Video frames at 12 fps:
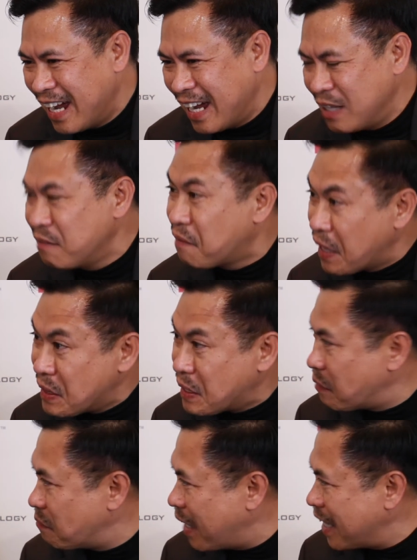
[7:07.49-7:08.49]

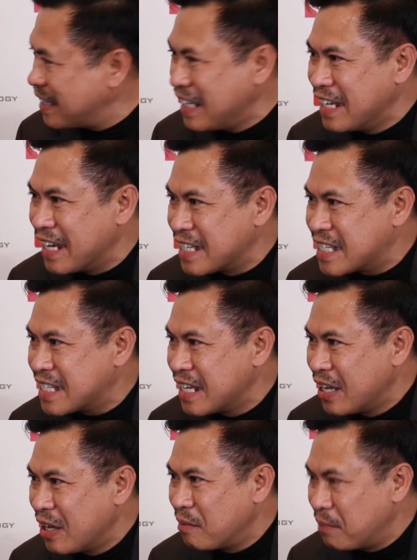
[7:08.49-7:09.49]
inventive ideas,
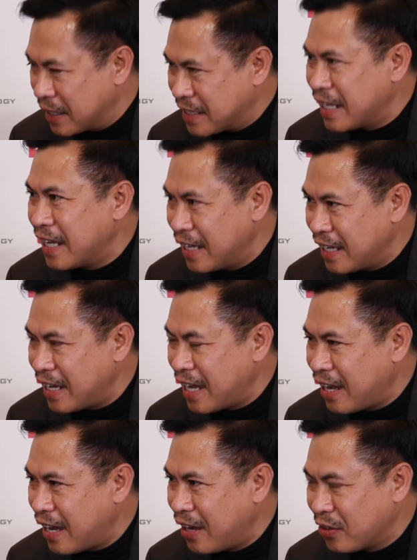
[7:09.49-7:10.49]
but
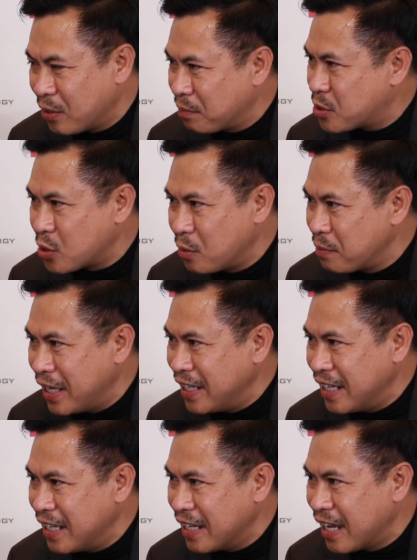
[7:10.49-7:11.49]
out of so
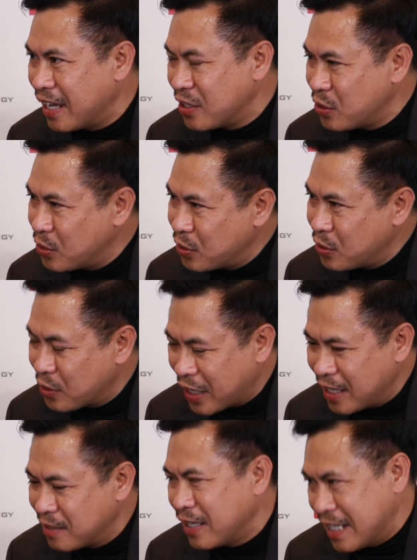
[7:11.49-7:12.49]
many,
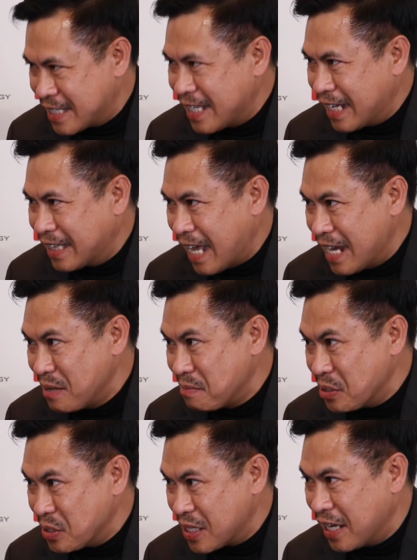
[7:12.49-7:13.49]
it's like
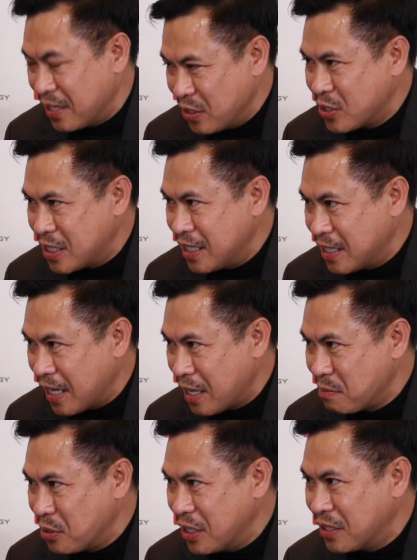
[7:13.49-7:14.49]
diamonds. You see
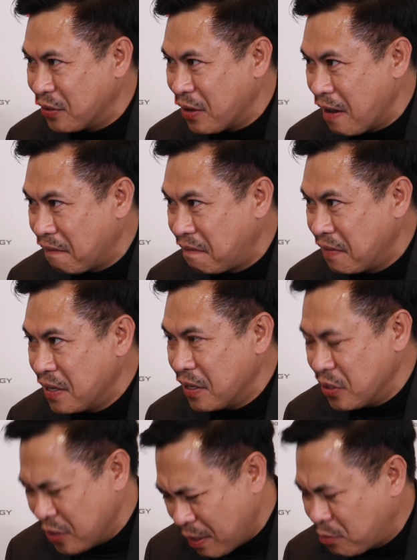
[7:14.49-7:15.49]
diamond in the rough,
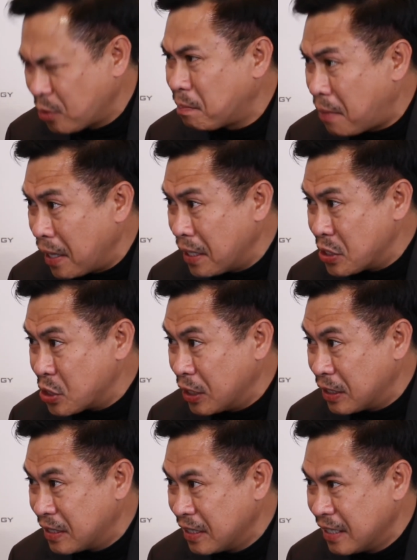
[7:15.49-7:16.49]
you have to polish
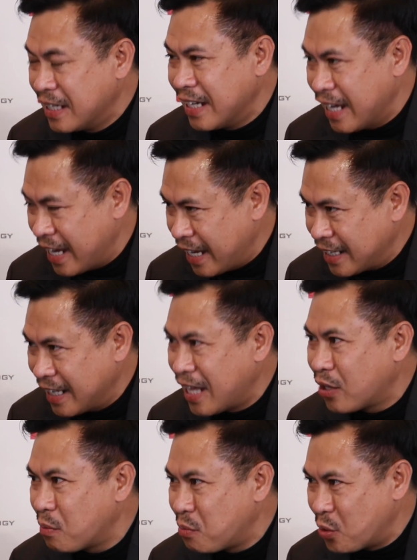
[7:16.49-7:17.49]
it, and a
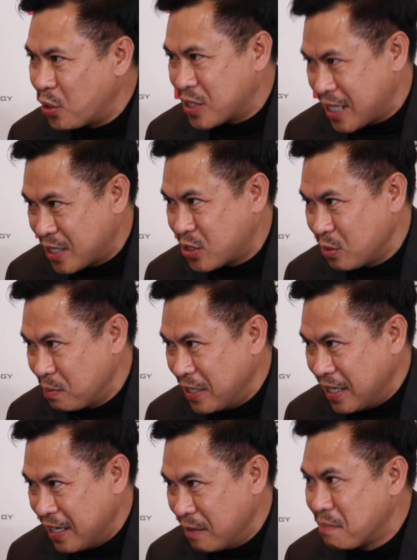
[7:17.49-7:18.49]
lot of work has to
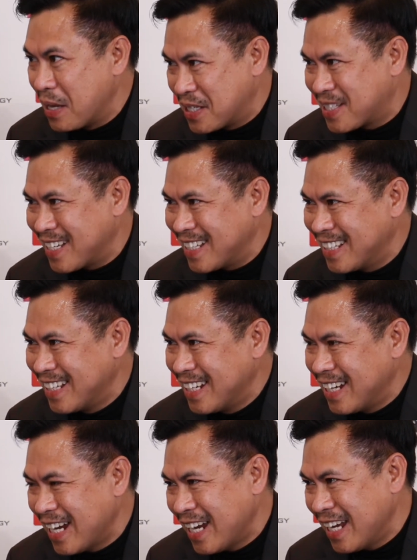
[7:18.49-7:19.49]
be invested.
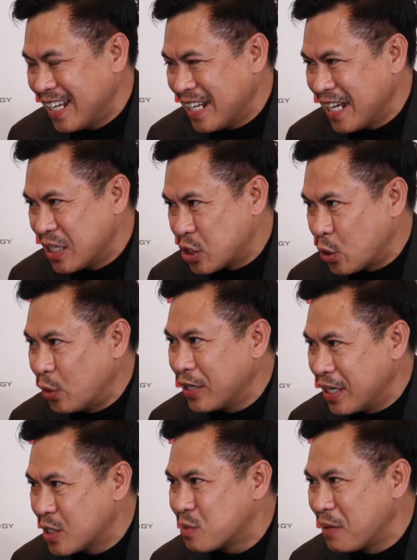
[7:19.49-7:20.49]
And
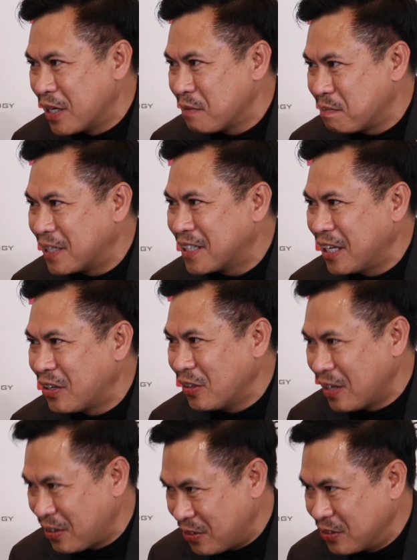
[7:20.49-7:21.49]
Zollner is very
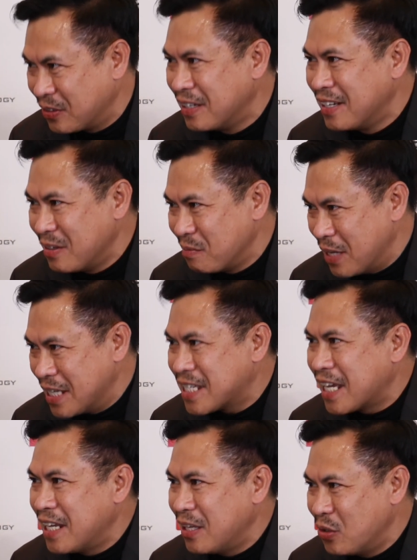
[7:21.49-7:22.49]
particular on
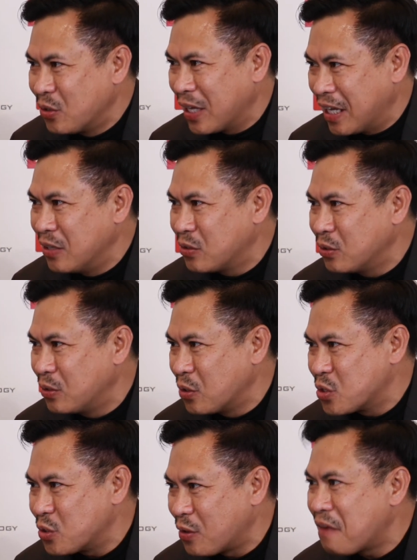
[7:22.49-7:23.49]
basically looking into
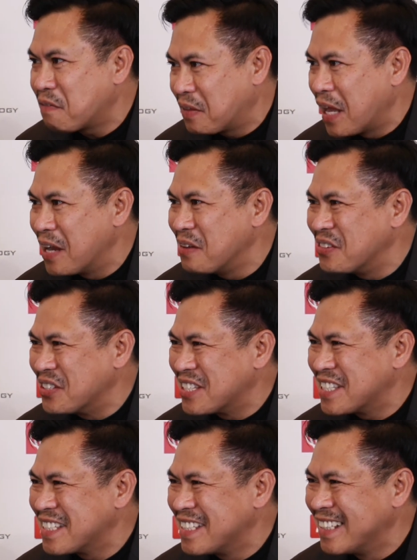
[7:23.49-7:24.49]
those rough
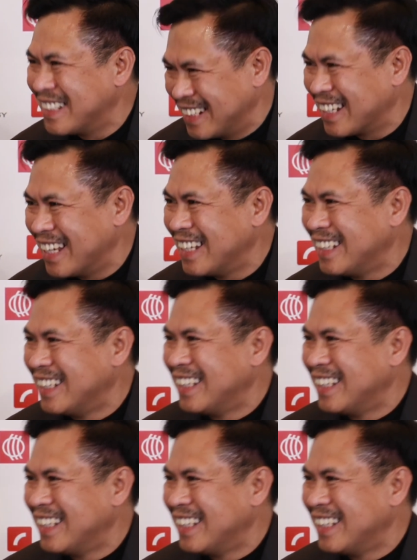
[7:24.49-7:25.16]
diamonds. Okay.